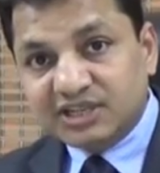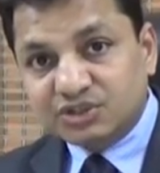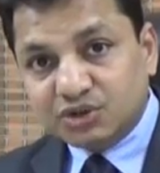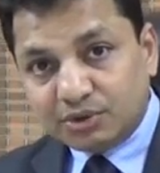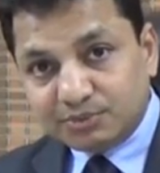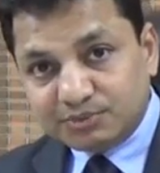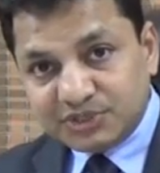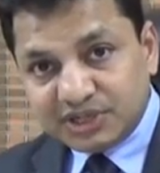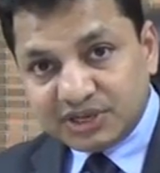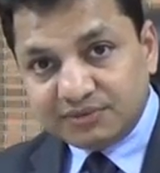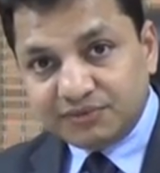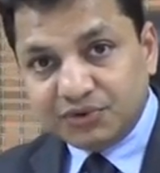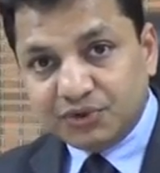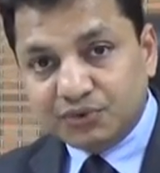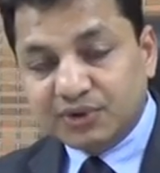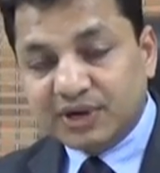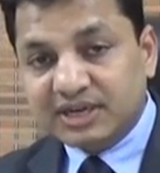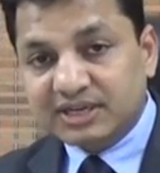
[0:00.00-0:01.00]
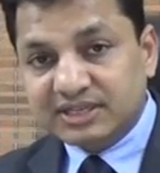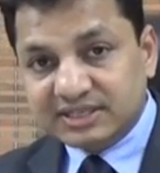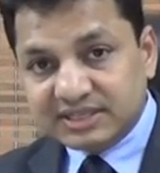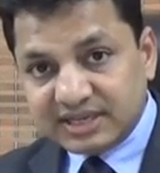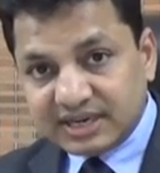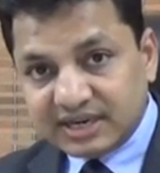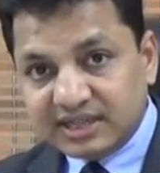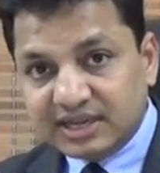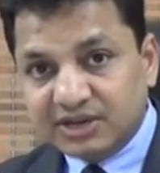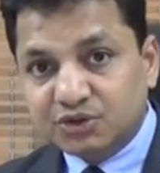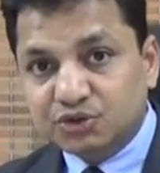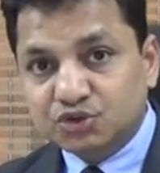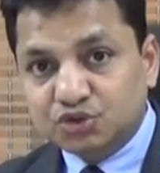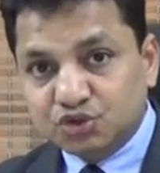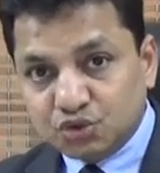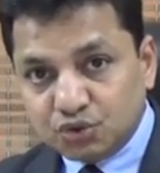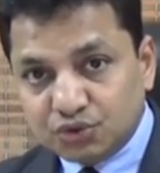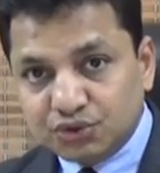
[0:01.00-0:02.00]
has observed you and said that you
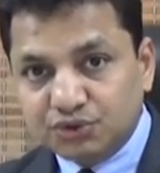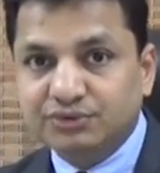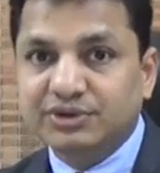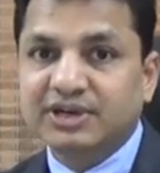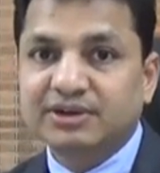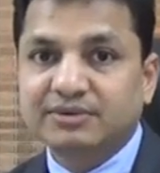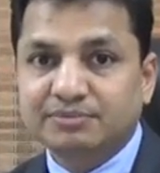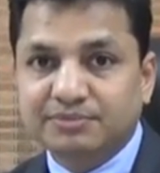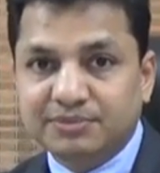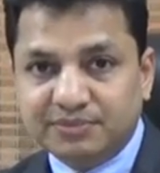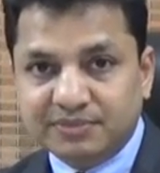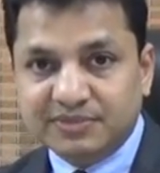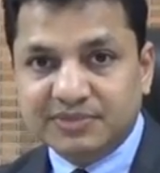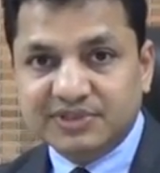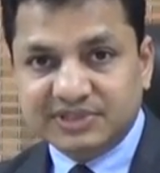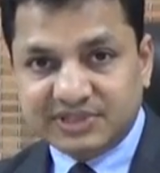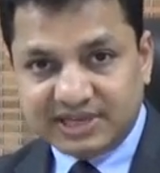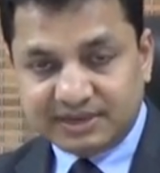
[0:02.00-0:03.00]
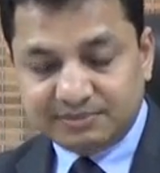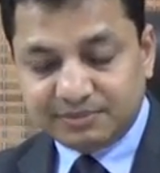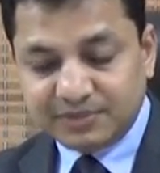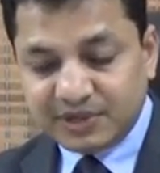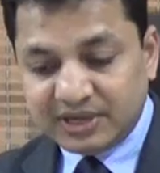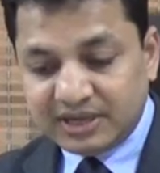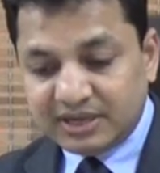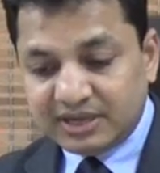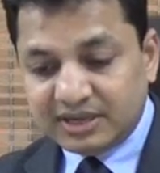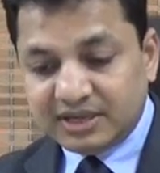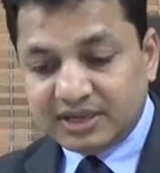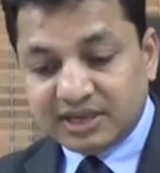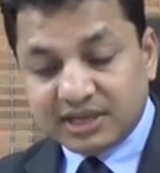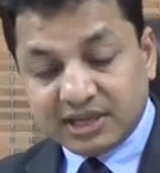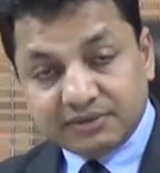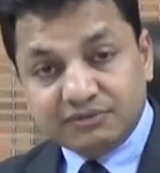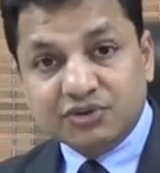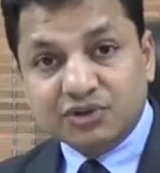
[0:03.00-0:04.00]
choke during sleep,
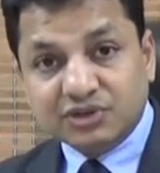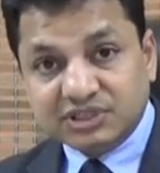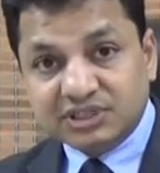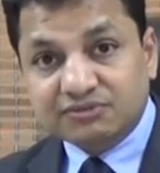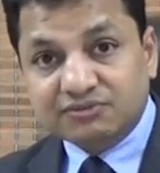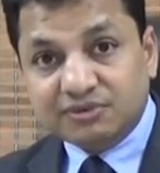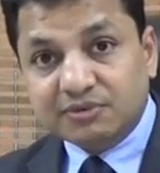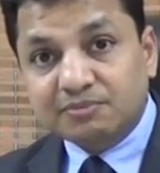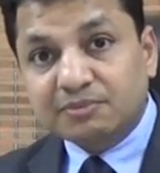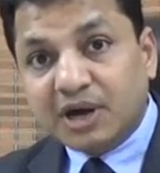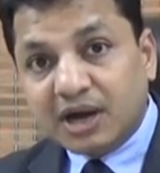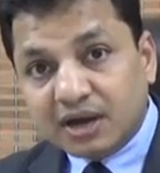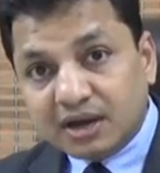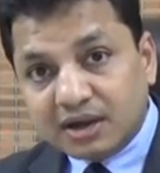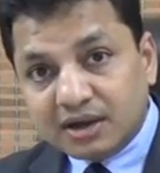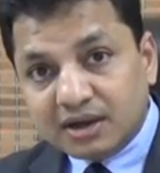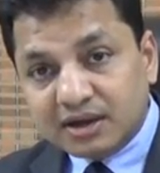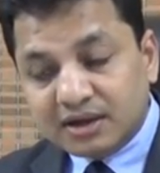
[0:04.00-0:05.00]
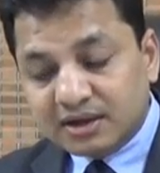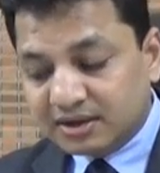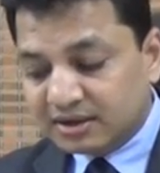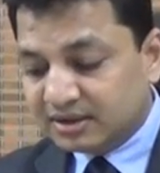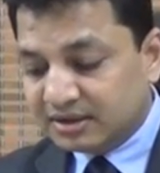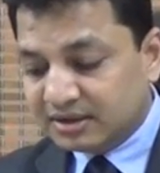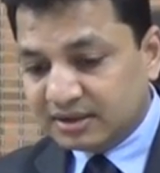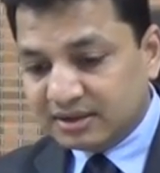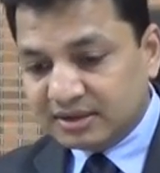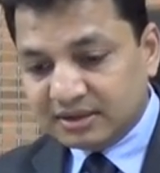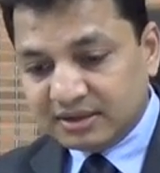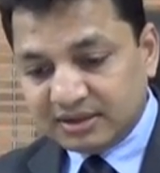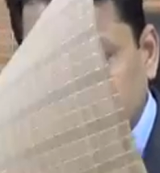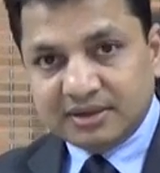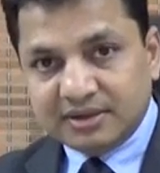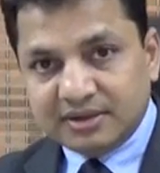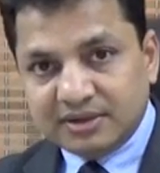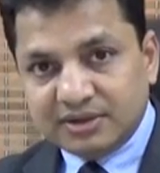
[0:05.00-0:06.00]
give yourself 1 mark.
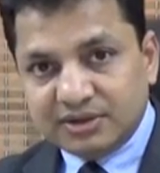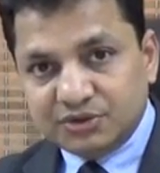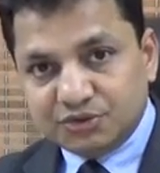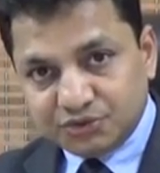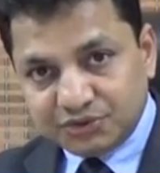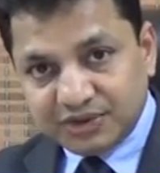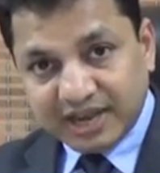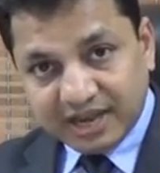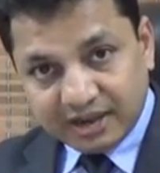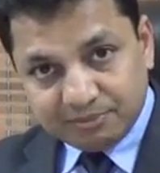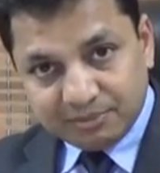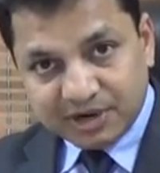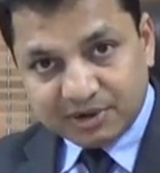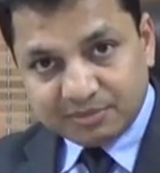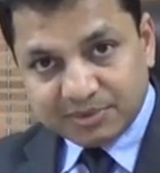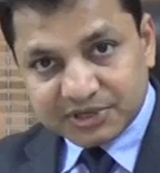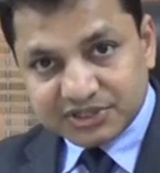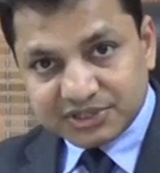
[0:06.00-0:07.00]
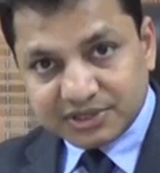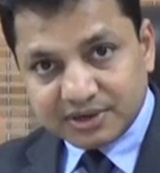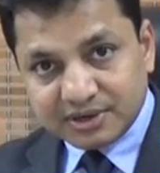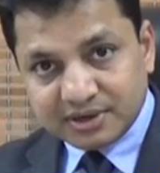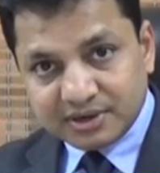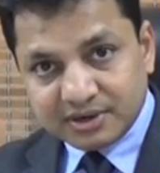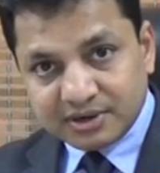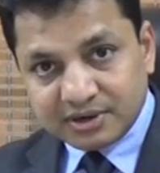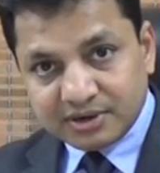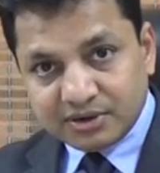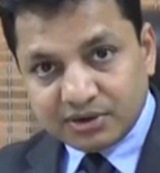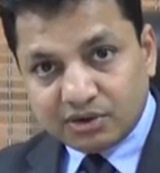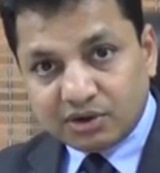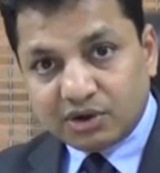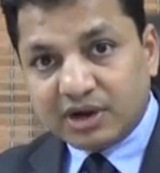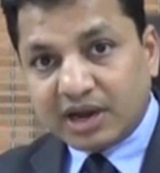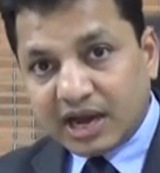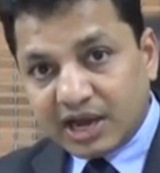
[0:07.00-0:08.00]
Do you have blood pressure,
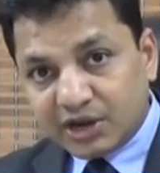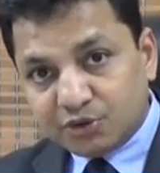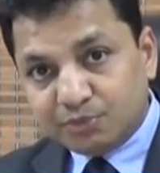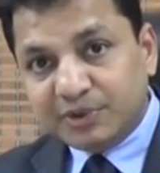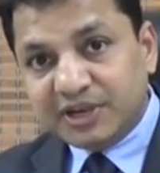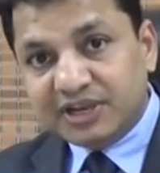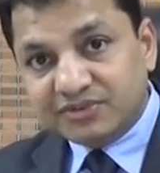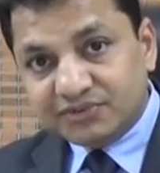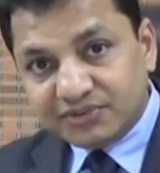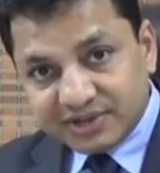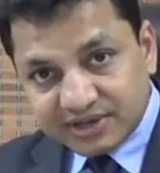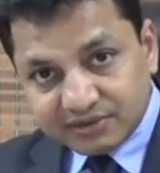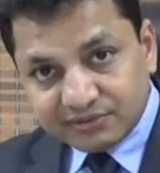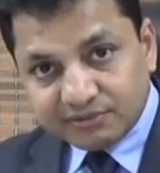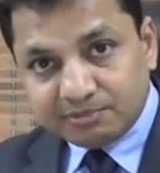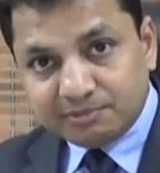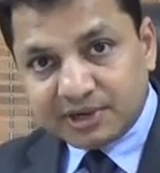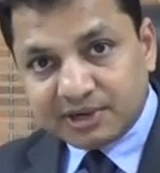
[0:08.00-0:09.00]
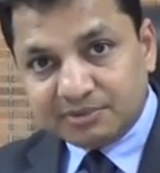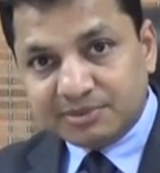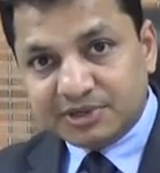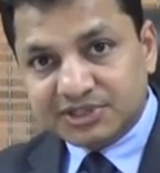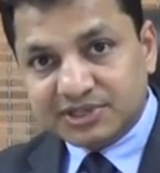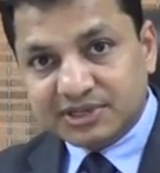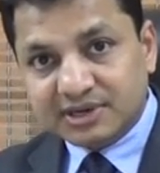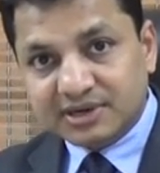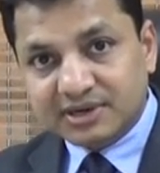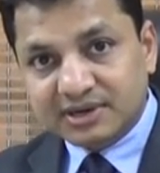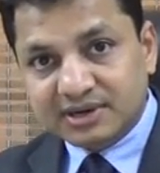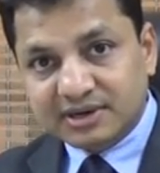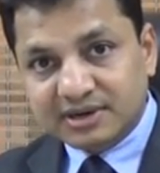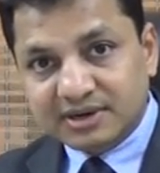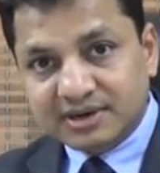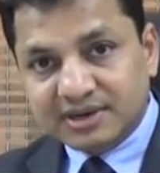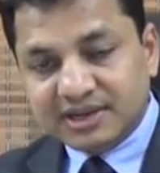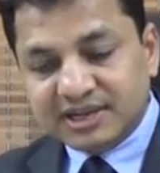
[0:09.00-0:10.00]
or are you being treated for blood pressure?
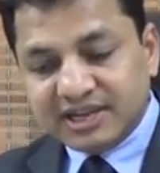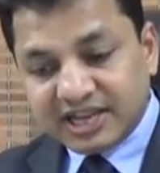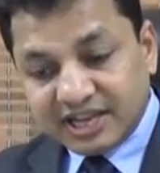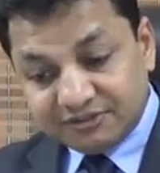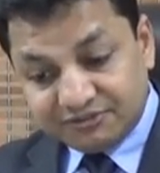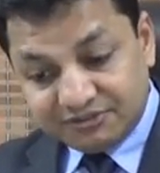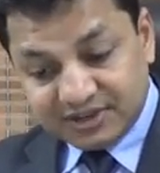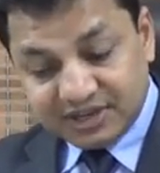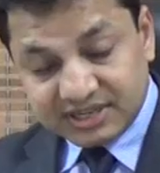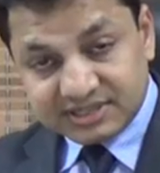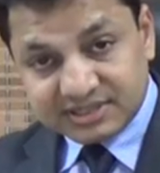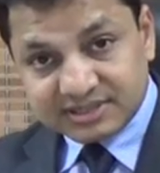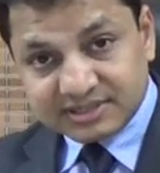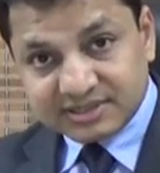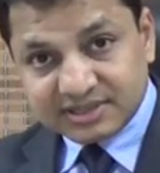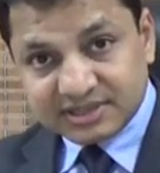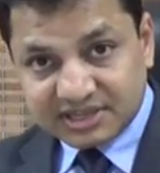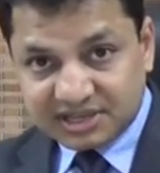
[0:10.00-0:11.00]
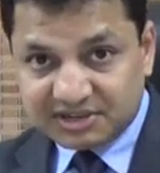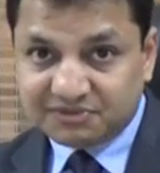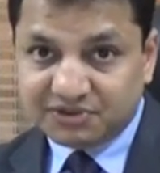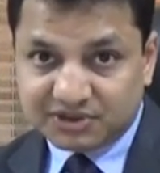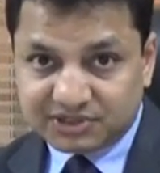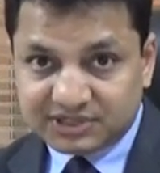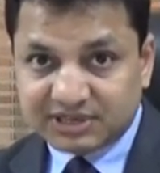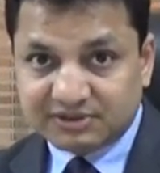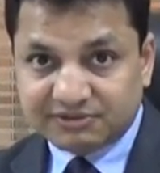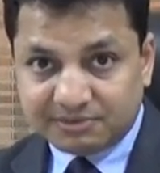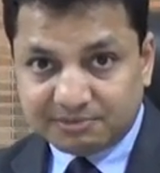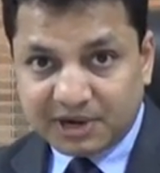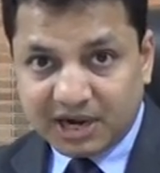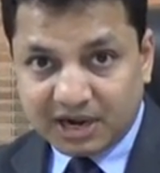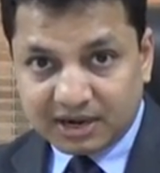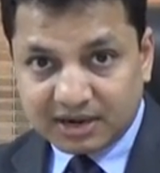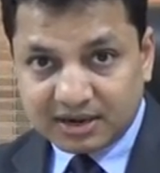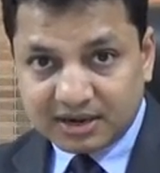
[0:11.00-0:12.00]
If yes, give yourself a
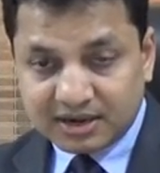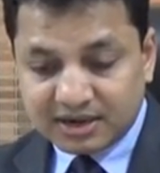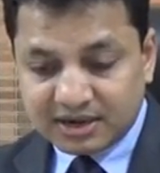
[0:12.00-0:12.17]
mark.